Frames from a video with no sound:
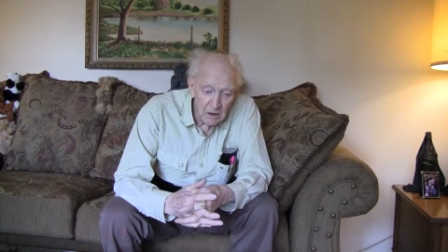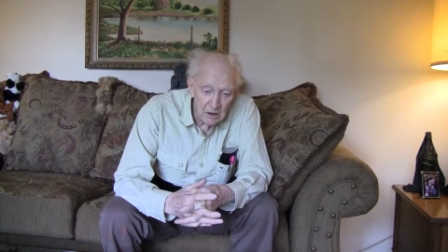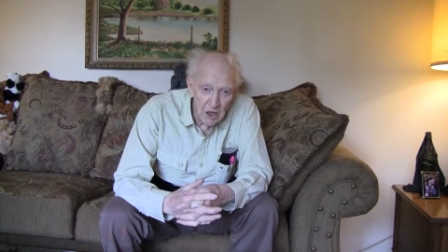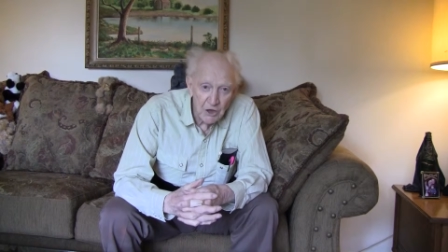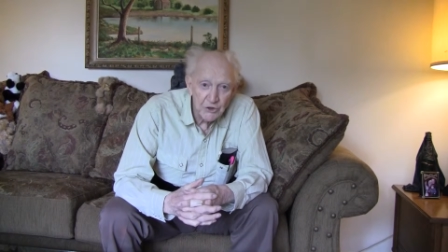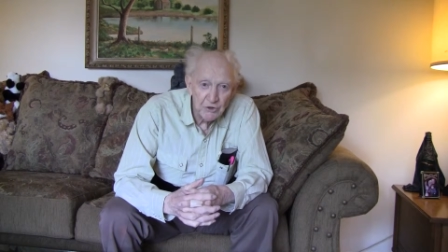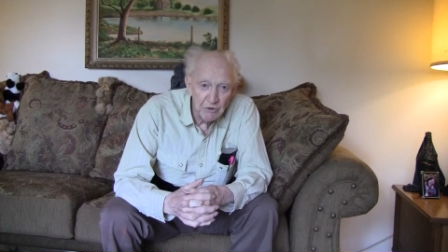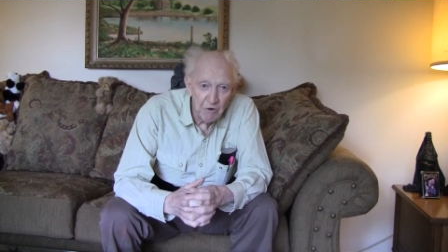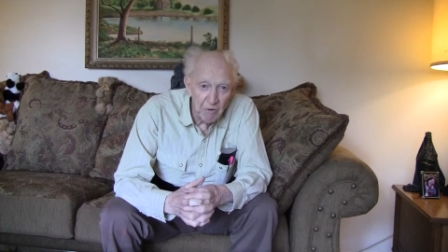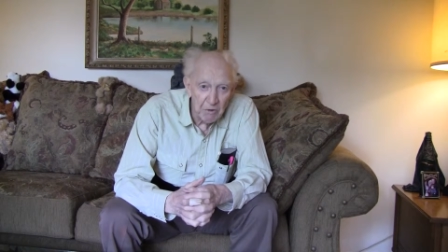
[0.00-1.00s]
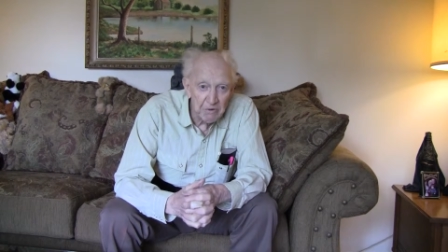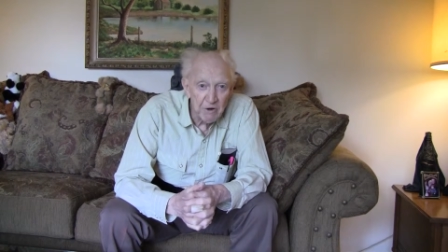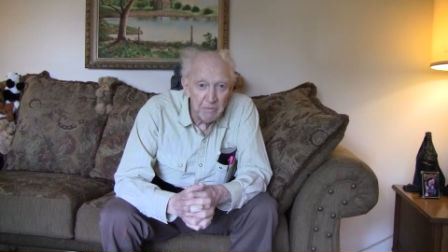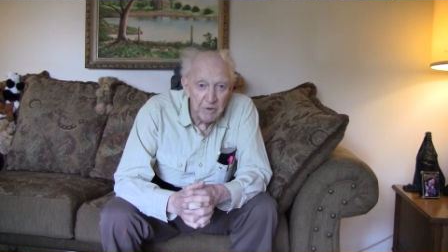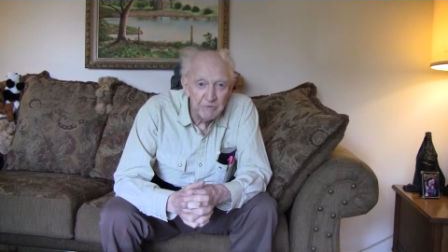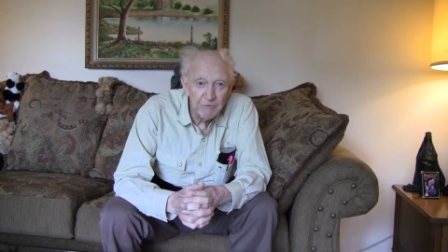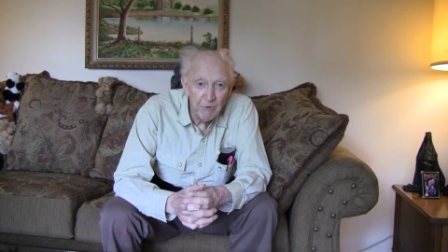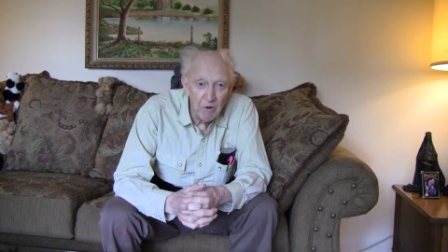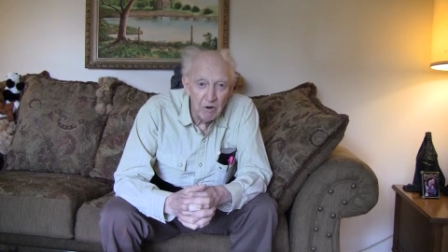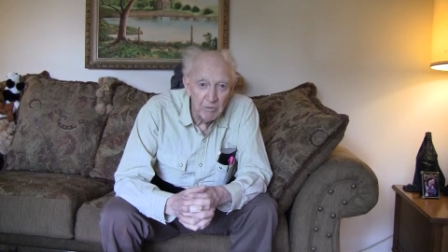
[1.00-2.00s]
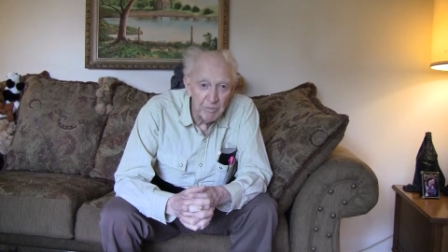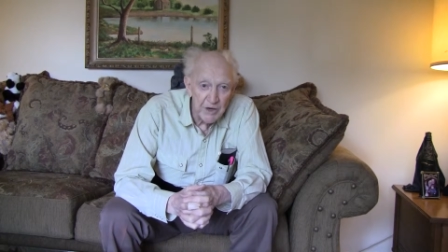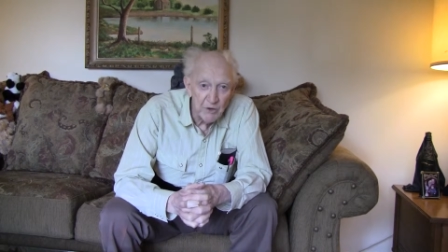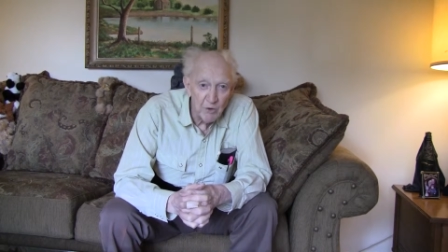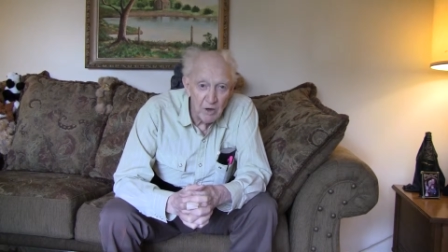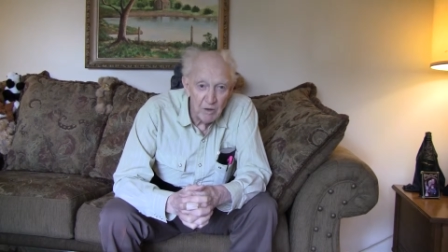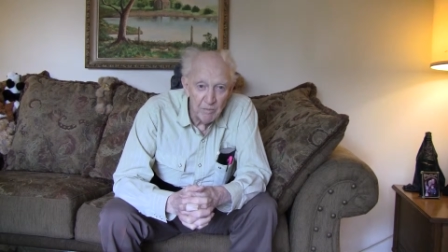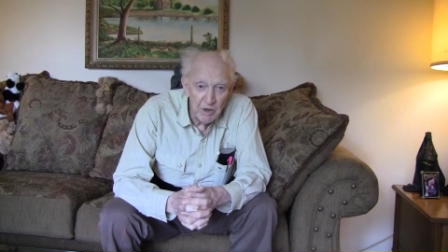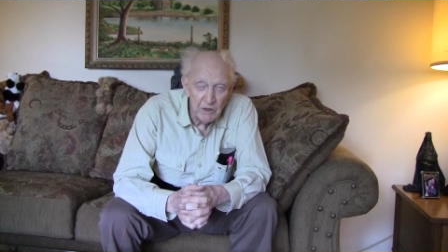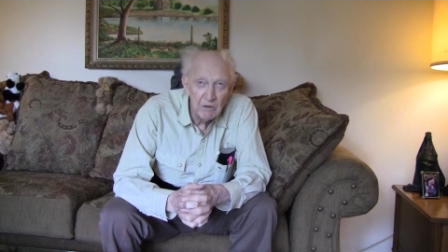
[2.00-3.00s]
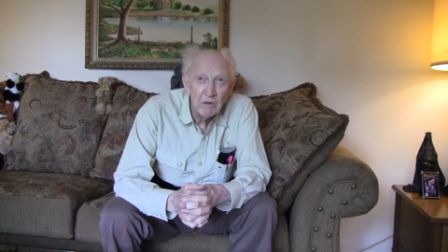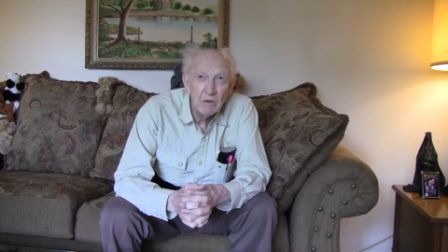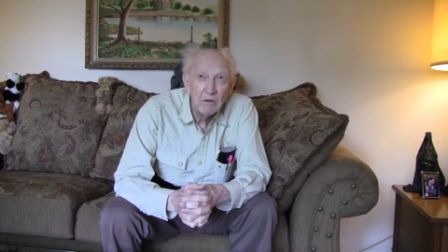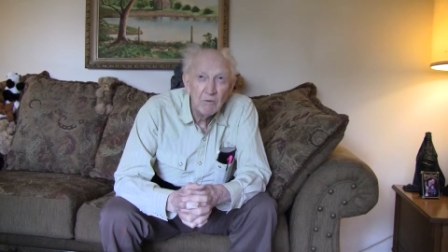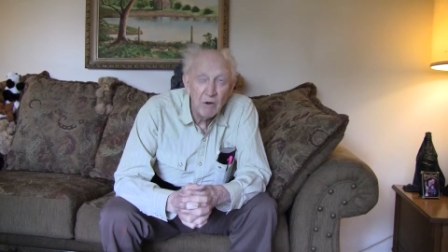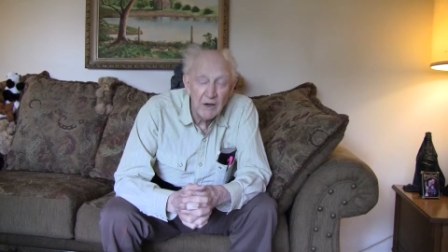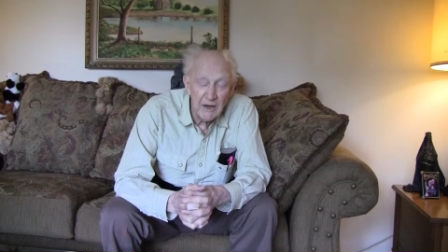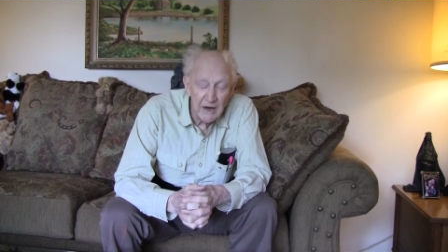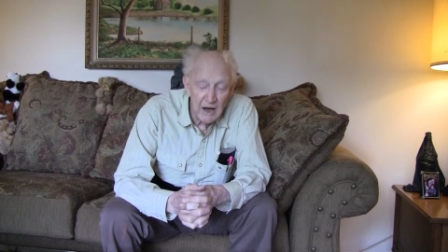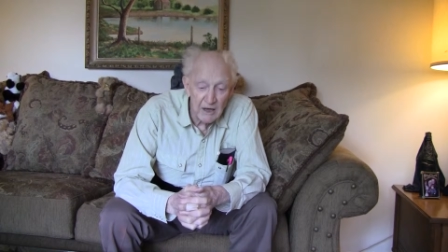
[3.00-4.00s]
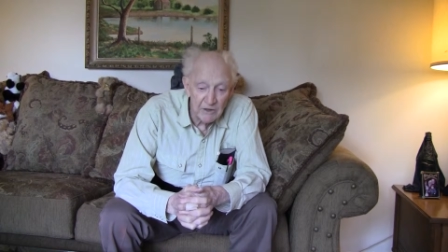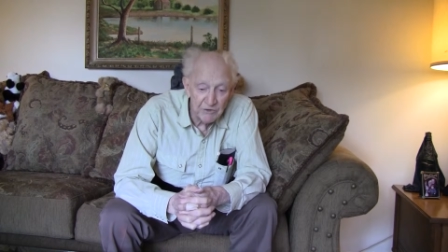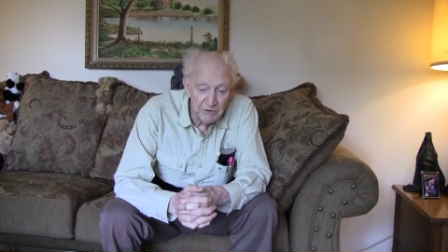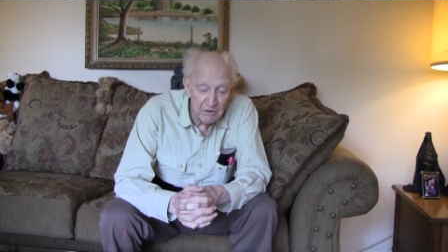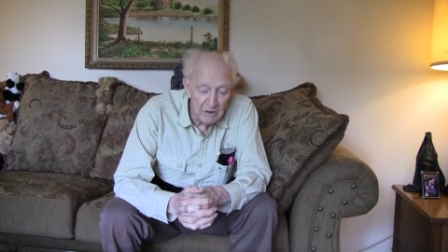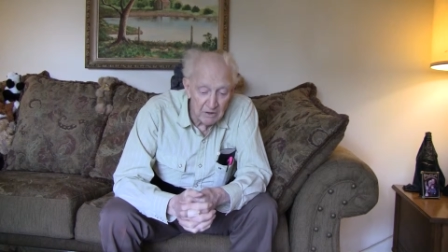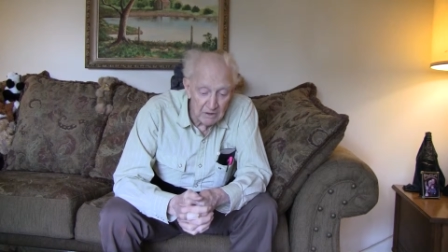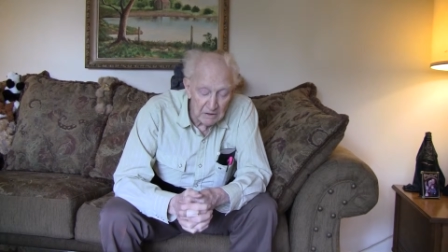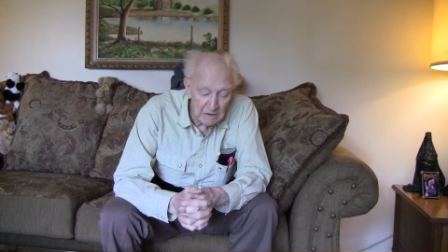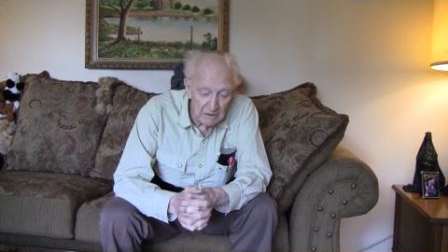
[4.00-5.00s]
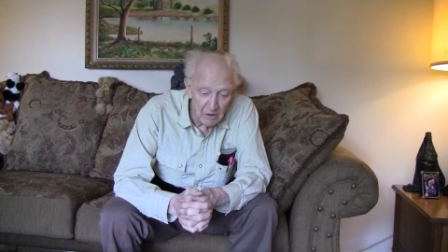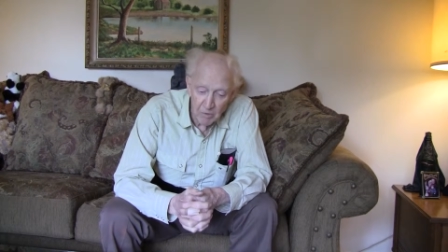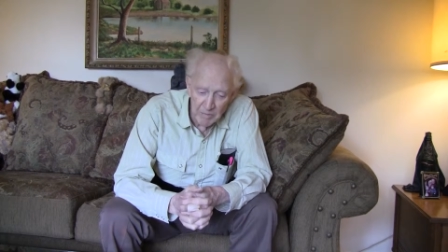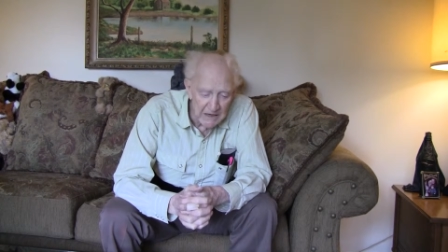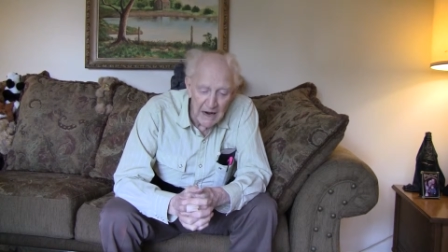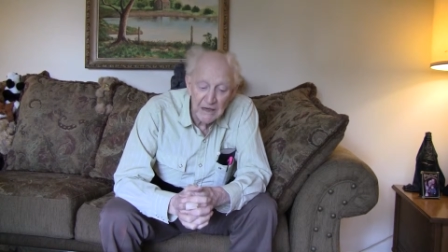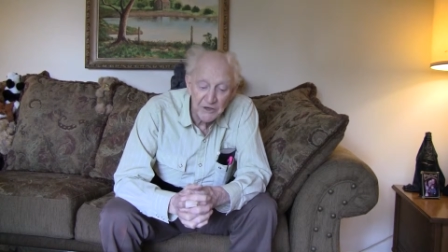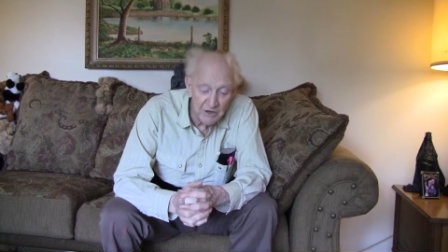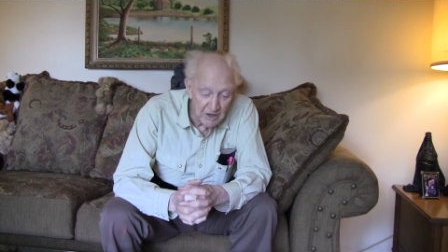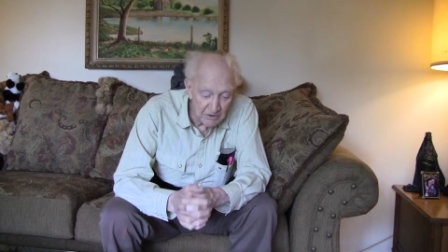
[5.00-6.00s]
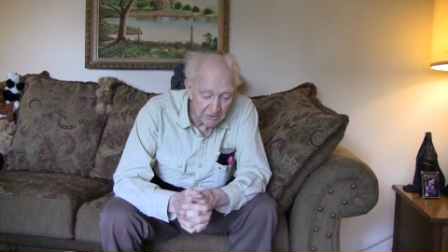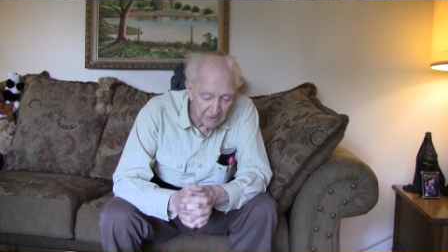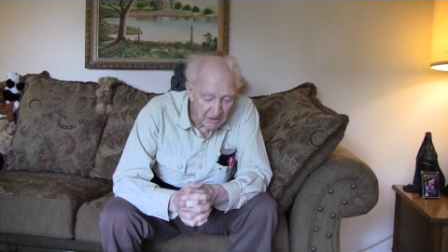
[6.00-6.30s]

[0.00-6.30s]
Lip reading: gun control equipment for B-29s and, or B-19s,